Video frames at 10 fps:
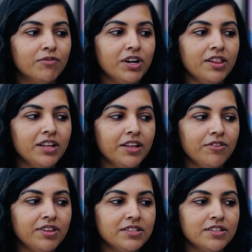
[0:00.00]
One of the other
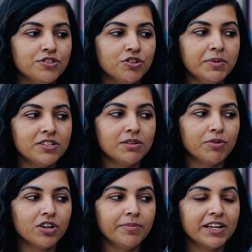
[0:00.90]
things that drew me to the
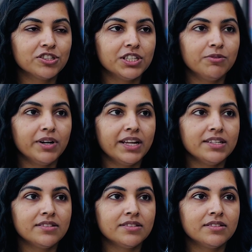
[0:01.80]
program actually
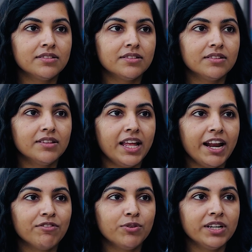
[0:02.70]
was that
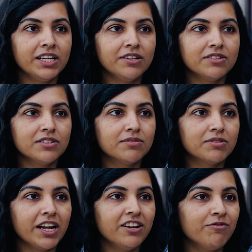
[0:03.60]
everyone here is
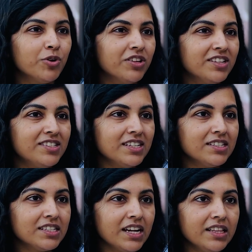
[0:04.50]
kind of more on the sick
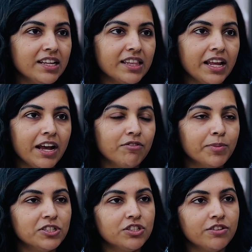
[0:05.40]
side. Like they have a
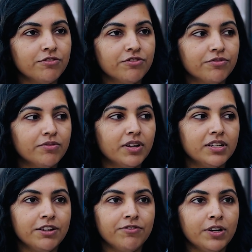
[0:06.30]
bunch of
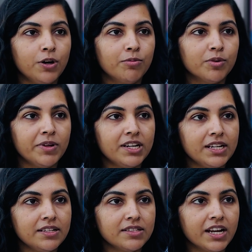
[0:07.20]
different
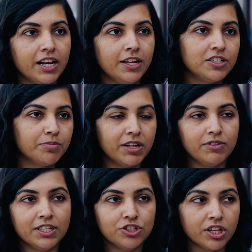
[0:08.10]
comorbidities that kind of interplay
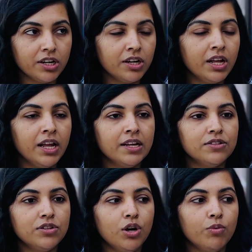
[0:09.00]
with each other.
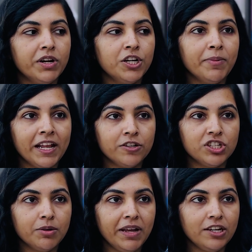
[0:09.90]
So when you're
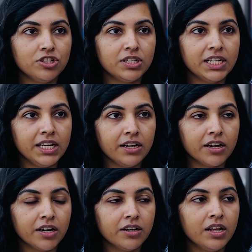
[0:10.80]
managing a patient
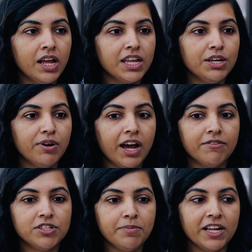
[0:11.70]
here, you
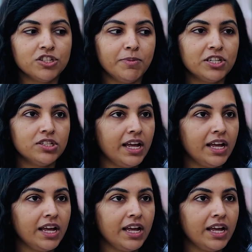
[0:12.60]
have to manage a patient